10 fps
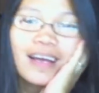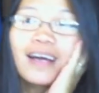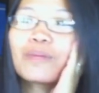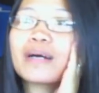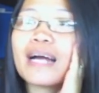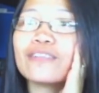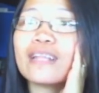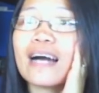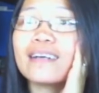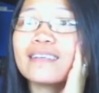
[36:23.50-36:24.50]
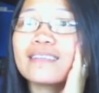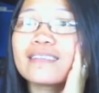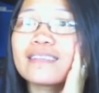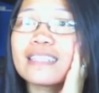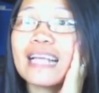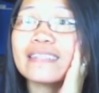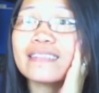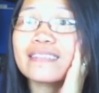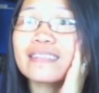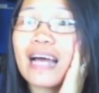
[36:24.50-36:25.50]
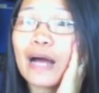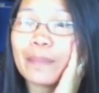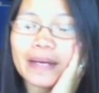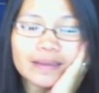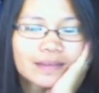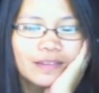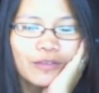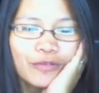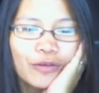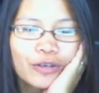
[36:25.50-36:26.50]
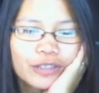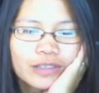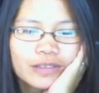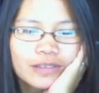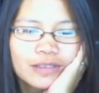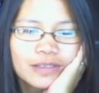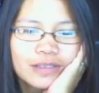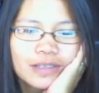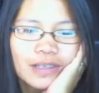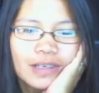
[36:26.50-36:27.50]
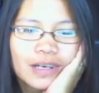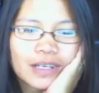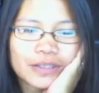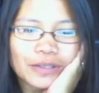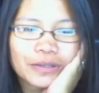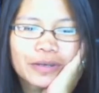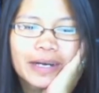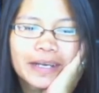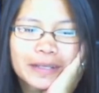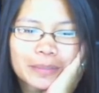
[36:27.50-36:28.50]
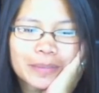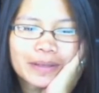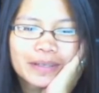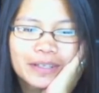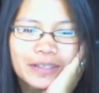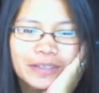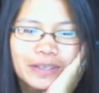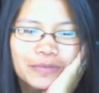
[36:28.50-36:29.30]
Magkano lang? Ilan? 4? 4. I know, right? But here in